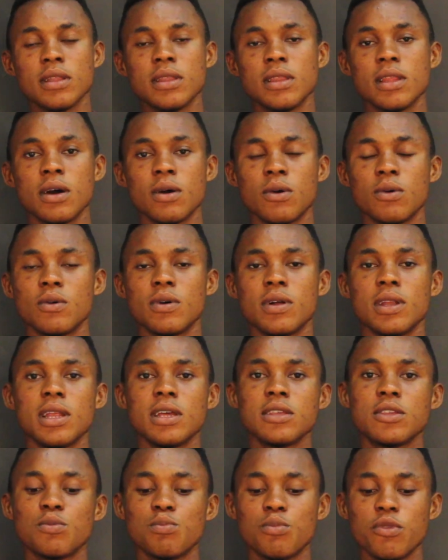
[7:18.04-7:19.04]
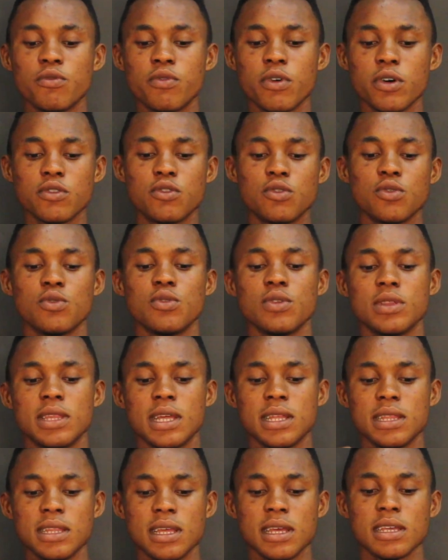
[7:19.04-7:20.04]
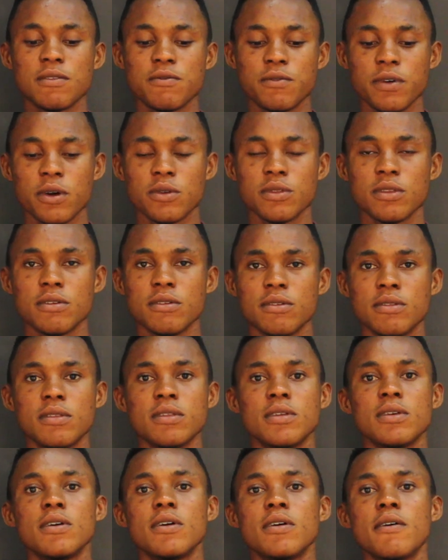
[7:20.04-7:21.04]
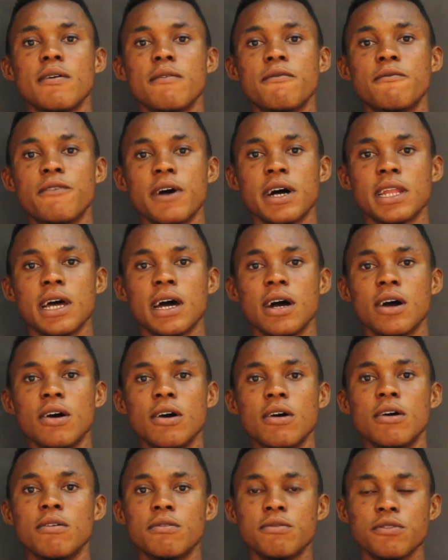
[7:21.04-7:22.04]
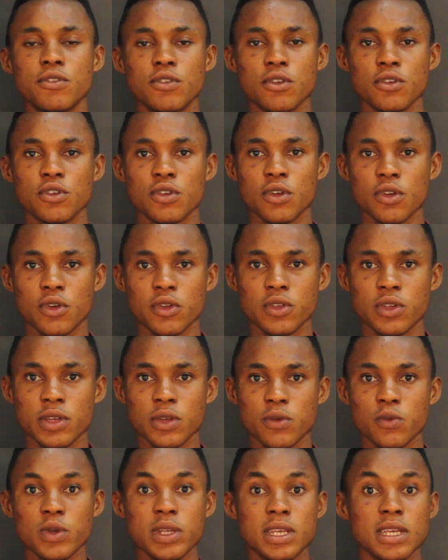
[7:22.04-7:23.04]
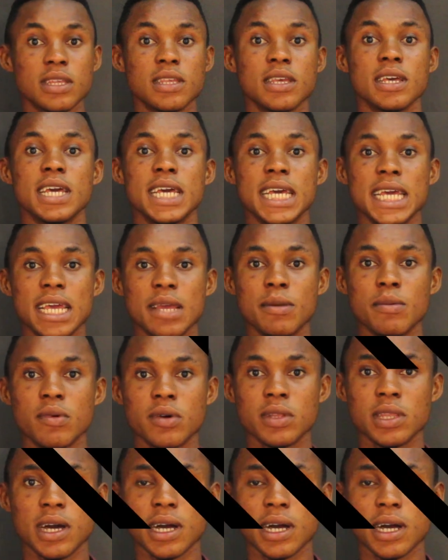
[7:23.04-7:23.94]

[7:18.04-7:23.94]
Now, let's move on to the next founding father of sociology, which is Emile